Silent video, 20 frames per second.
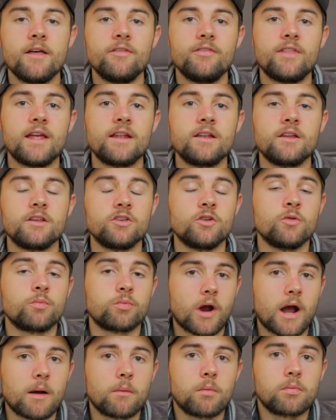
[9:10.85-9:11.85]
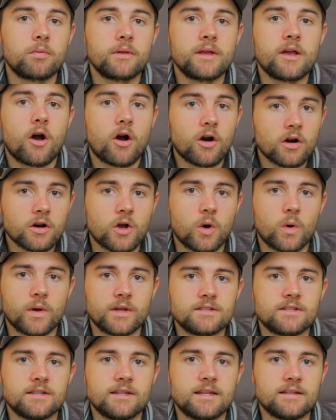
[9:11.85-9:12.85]
then you probably are
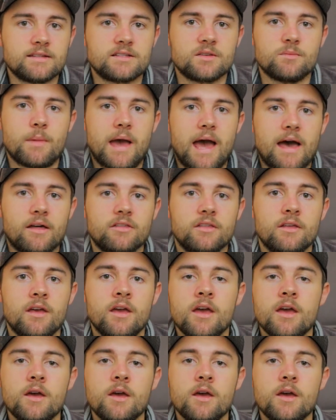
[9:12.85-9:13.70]
going to need some math.